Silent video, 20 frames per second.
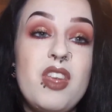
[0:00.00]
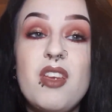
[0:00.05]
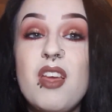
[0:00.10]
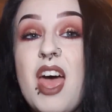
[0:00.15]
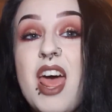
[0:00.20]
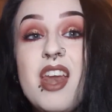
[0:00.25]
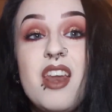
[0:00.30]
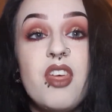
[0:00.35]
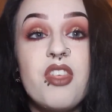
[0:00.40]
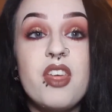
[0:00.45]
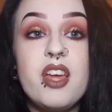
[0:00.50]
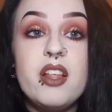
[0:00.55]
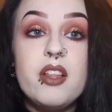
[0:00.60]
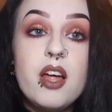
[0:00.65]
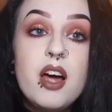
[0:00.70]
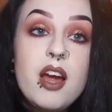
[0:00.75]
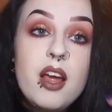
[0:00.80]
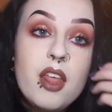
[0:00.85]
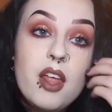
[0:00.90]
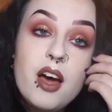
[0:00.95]
anything
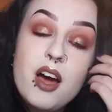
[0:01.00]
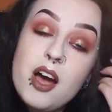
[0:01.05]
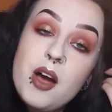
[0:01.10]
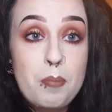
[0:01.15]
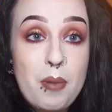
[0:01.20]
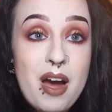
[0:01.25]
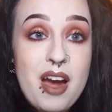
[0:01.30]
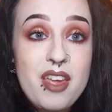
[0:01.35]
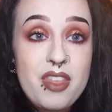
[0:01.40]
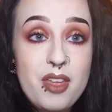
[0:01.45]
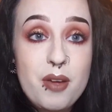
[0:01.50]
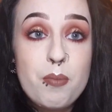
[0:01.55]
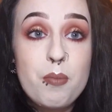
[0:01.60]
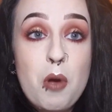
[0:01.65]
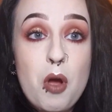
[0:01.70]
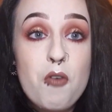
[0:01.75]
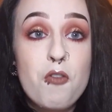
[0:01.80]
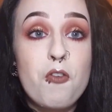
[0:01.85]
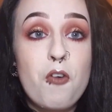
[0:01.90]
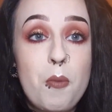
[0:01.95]
like that, buy them
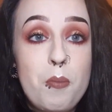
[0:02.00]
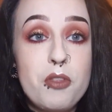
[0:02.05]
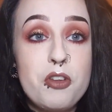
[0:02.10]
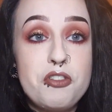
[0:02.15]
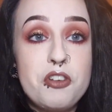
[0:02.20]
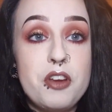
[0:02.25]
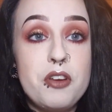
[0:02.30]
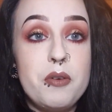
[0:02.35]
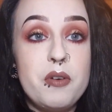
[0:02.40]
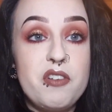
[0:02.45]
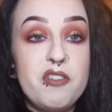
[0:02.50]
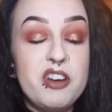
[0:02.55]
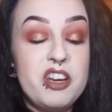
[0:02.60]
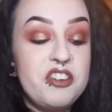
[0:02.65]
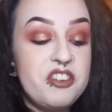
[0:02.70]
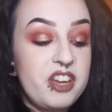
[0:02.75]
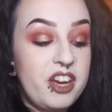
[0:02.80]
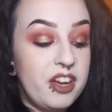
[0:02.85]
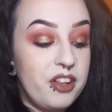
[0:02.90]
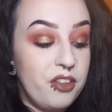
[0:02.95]
from the genuine
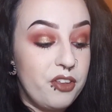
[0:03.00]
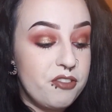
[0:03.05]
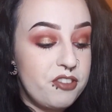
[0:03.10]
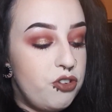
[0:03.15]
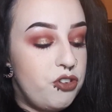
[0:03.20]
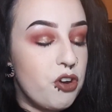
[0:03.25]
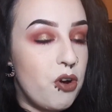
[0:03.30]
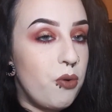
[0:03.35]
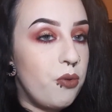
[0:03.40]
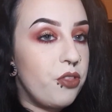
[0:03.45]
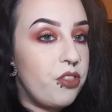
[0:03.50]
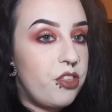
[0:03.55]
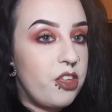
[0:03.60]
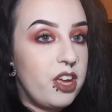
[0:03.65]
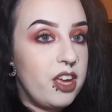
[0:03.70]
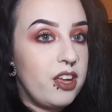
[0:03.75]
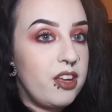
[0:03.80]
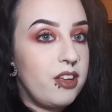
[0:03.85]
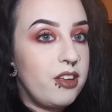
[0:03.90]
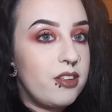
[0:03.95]
retailers. Don't
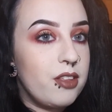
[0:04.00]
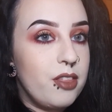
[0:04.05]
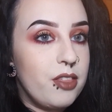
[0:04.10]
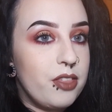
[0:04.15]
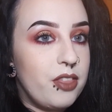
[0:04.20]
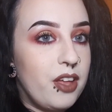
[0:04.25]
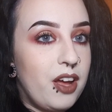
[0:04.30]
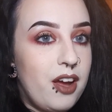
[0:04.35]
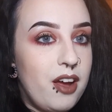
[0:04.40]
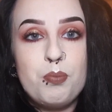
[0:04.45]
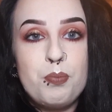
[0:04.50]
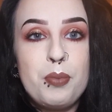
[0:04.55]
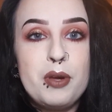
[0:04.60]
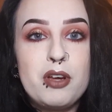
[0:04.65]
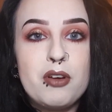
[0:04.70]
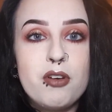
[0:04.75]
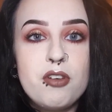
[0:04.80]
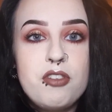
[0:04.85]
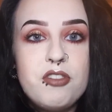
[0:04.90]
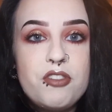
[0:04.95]
think that
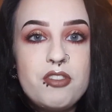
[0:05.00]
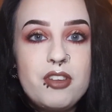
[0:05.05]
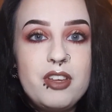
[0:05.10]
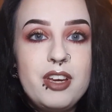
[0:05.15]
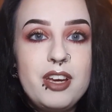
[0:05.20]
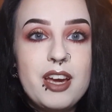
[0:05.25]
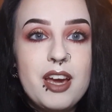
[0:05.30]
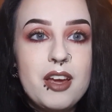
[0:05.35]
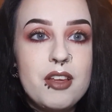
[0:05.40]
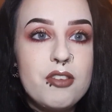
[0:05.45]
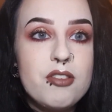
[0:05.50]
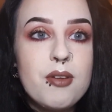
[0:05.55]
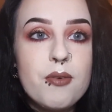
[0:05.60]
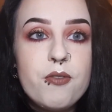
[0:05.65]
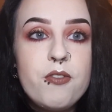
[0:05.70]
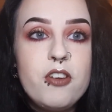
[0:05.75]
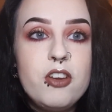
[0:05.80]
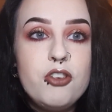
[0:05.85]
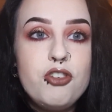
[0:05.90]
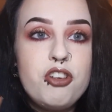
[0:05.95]
because you're getting
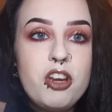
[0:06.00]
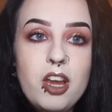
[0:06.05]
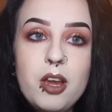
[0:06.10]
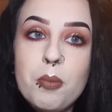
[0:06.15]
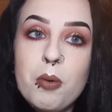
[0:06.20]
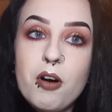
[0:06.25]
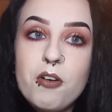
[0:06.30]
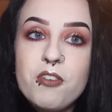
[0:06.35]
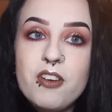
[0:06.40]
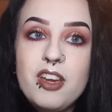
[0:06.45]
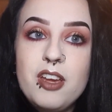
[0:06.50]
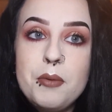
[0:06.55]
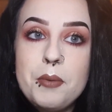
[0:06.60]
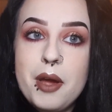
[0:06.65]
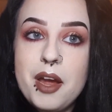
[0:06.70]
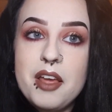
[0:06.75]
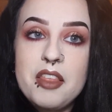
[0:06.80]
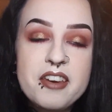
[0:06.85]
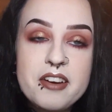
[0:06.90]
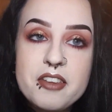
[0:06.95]
something cheap off
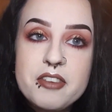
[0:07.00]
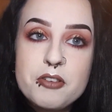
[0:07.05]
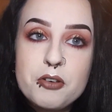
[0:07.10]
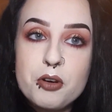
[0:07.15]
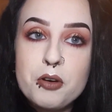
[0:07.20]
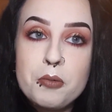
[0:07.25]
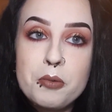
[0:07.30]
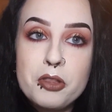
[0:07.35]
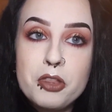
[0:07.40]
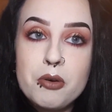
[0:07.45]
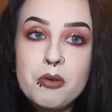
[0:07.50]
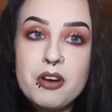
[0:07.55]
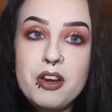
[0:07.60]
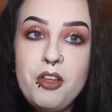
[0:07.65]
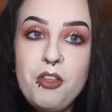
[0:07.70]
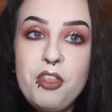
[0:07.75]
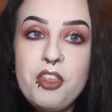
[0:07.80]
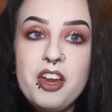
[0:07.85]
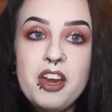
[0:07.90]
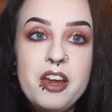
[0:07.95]
eBay that it's going to be the real
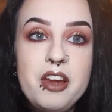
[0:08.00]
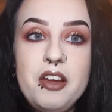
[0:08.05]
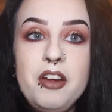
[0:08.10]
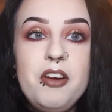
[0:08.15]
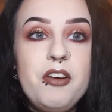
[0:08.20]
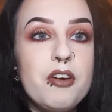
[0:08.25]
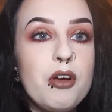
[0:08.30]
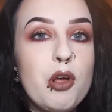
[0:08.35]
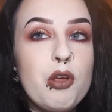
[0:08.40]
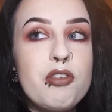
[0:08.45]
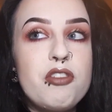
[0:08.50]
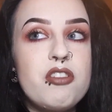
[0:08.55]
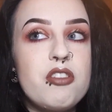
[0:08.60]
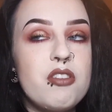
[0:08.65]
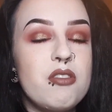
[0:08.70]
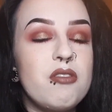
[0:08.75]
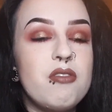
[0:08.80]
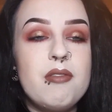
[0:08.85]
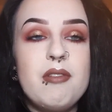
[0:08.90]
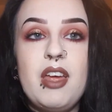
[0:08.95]
thing, because
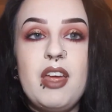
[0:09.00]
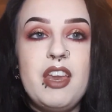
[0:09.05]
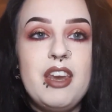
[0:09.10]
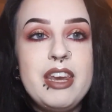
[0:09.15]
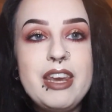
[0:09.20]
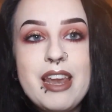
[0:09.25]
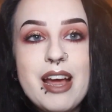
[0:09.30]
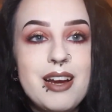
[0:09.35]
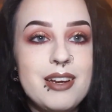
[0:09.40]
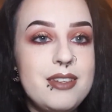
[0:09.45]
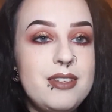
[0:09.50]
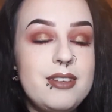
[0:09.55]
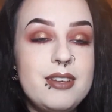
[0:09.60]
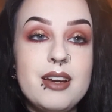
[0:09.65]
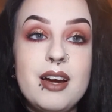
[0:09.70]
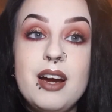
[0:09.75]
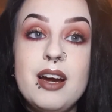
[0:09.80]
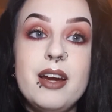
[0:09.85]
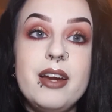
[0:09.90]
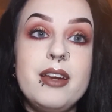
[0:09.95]

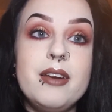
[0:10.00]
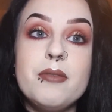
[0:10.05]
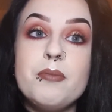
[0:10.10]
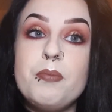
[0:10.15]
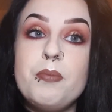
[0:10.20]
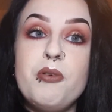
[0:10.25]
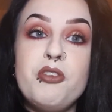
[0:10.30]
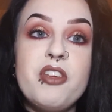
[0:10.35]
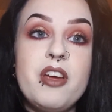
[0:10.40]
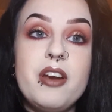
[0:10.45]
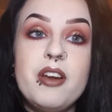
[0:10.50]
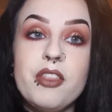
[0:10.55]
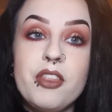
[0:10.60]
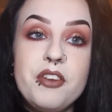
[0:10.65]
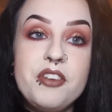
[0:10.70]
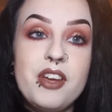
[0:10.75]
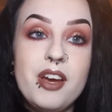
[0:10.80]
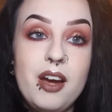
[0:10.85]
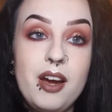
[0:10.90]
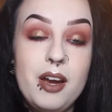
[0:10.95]
99% of the
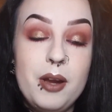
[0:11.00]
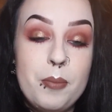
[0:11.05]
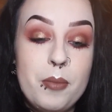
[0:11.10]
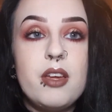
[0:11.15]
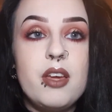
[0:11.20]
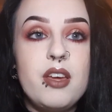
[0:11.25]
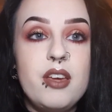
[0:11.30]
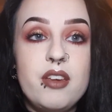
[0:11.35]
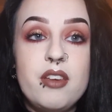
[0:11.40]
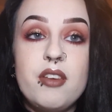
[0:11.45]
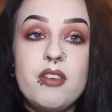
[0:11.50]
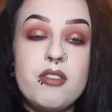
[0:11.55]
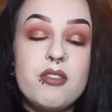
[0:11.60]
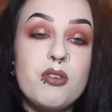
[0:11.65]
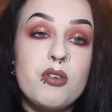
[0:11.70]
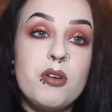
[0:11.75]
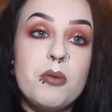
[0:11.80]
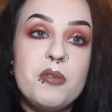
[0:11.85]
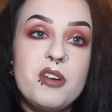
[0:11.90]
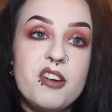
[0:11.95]
time it's
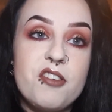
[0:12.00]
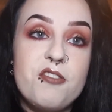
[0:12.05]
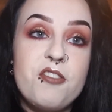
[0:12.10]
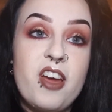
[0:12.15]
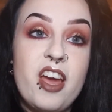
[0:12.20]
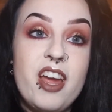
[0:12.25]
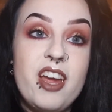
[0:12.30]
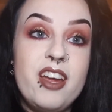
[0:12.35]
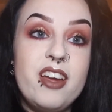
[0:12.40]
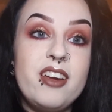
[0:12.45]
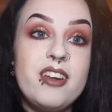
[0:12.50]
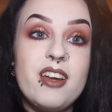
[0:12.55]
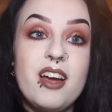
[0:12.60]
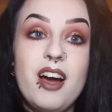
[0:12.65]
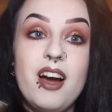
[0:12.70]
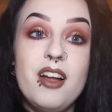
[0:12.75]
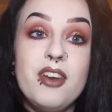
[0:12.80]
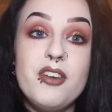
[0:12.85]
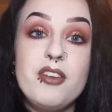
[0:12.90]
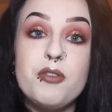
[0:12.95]
going to be a fake
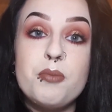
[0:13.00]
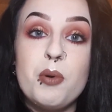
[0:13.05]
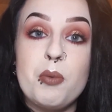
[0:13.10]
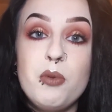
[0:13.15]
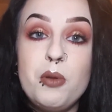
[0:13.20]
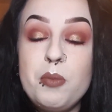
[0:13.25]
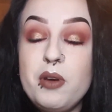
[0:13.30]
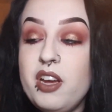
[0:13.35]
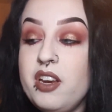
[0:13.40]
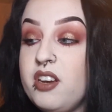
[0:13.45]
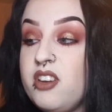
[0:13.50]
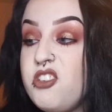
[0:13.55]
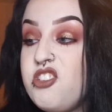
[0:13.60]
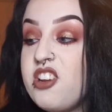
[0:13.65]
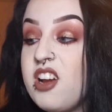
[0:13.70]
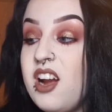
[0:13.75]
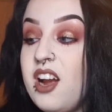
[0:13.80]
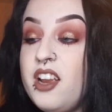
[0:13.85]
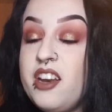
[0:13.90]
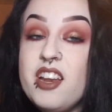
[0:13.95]
and it's probably made in
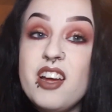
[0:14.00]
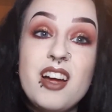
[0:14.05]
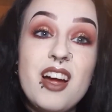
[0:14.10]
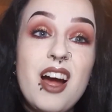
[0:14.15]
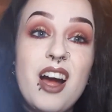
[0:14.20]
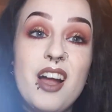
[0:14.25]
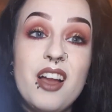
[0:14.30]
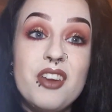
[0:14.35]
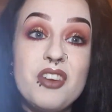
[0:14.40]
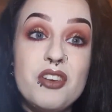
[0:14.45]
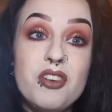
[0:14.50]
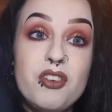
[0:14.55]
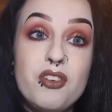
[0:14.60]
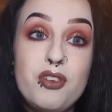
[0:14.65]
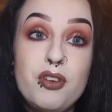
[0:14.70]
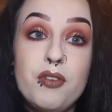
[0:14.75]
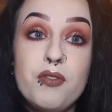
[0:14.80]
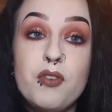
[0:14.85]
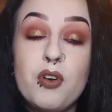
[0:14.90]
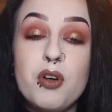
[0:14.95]
China and
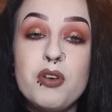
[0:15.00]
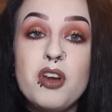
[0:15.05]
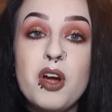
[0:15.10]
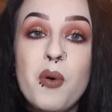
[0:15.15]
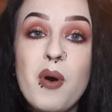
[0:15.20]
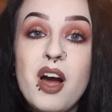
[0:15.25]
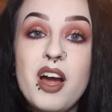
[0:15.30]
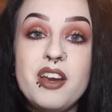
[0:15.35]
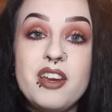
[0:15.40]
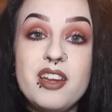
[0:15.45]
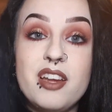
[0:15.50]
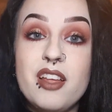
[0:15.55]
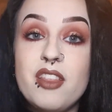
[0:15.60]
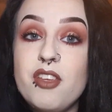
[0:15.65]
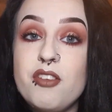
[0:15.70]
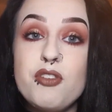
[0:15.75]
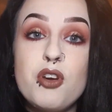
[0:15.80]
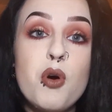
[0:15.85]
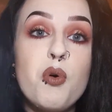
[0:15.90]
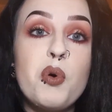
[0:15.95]
you've got no idea.
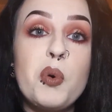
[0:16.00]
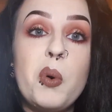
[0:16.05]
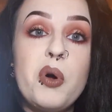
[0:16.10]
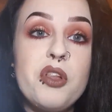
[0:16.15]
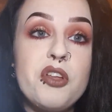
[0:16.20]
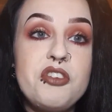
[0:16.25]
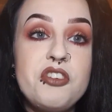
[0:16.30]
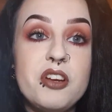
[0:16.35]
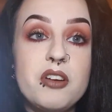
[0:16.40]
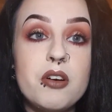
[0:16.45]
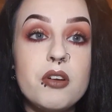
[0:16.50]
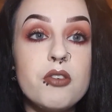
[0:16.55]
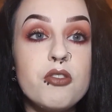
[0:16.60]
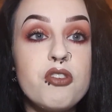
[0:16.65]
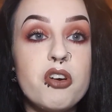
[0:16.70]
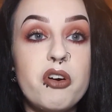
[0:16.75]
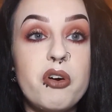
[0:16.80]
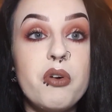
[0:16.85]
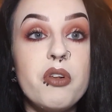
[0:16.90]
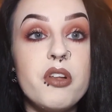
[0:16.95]
There's no quality
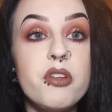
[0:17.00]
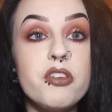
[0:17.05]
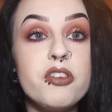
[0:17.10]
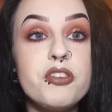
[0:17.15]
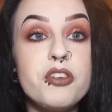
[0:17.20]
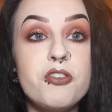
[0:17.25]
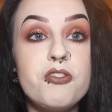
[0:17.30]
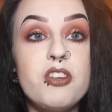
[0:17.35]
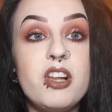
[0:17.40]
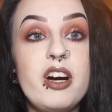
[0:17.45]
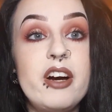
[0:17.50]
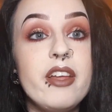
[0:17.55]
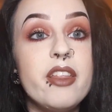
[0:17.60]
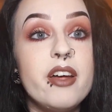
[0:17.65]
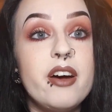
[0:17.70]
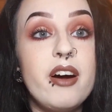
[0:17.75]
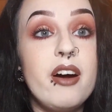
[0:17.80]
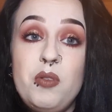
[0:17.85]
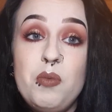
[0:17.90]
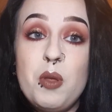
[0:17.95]
control on stuff like
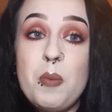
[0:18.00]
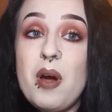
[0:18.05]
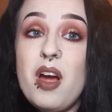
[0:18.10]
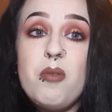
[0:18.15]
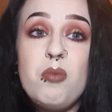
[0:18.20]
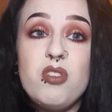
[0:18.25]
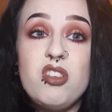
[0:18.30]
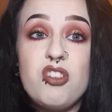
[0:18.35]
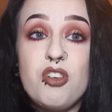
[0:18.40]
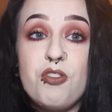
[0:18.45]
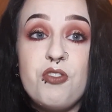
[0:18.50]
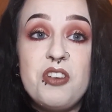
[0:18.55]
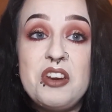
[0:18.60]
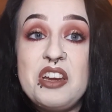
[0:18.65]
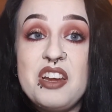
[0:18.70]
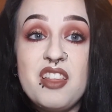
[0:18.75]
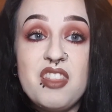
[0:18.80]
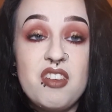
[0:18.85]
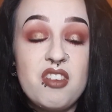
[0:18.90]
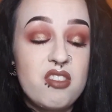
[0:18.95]
that. There might be stuff in
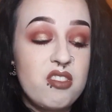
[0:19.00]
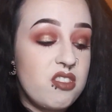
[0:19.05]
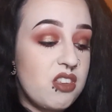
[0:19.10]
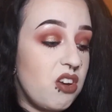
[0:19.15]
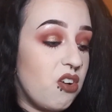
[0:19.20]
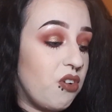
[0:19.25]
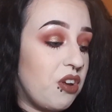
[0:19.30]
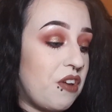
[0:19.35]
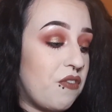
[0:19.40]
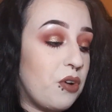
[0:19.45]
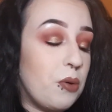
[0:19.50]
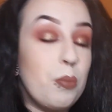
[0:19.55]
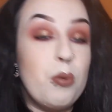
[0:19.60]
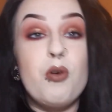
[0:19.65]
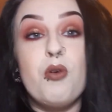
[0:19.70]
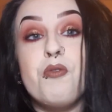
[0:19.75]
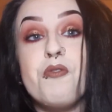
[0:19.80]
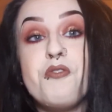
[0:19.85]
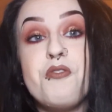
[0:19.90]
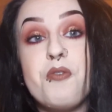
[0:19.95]
here that's not even
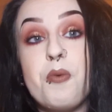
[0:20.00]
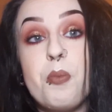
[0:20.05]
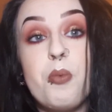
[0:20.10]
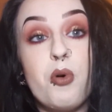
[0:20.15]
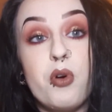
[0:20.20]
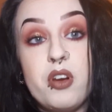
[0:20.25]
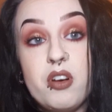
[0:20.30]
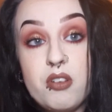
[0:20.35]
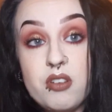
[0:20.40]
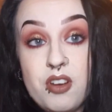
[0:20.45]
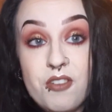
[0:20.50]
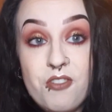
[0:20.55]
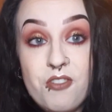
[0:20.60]
approved for putting on your